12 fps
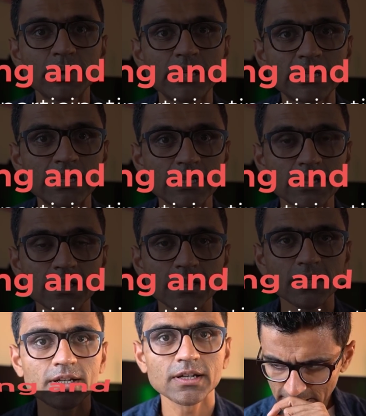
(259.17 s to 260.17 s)
Bhatti.
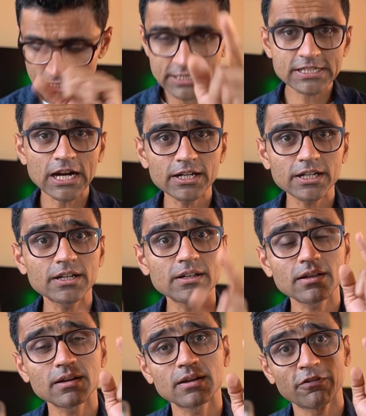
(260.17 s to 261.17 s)
He
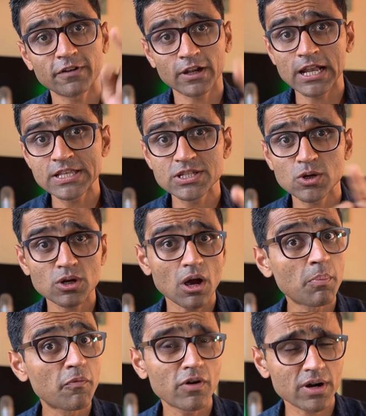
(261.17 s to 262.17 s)
started freelancing on
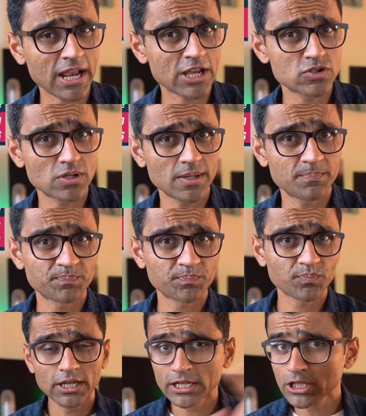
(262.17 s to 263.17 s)
Upwork actually.
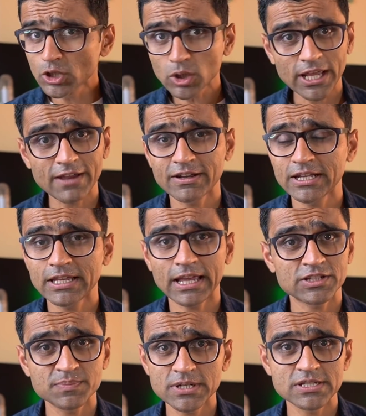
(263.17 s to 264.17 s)
He did not have any
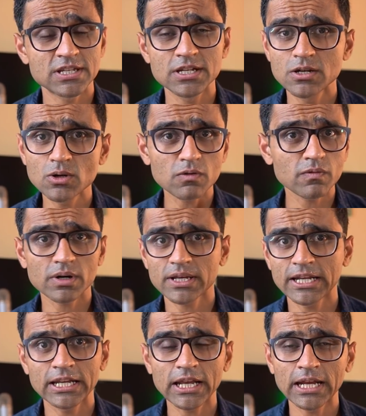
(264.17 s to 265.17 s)
experience. He did not work
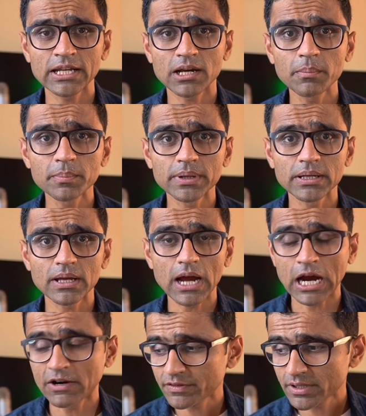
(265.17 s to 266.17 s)
in any company.
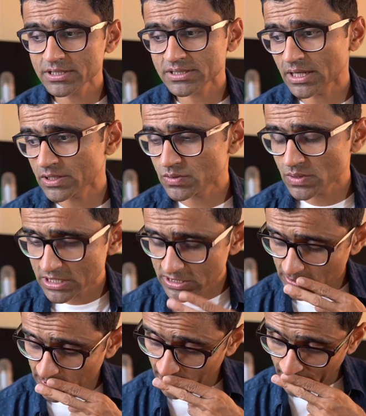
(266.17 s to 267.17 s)
After his
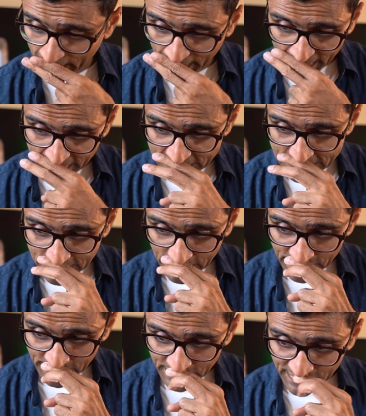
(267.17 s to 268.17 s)
graduation, he
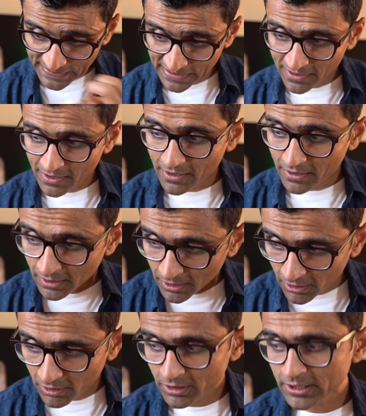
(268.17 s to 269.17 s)
started
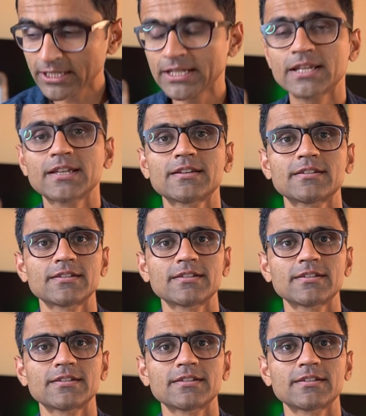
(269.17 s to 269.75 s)
learning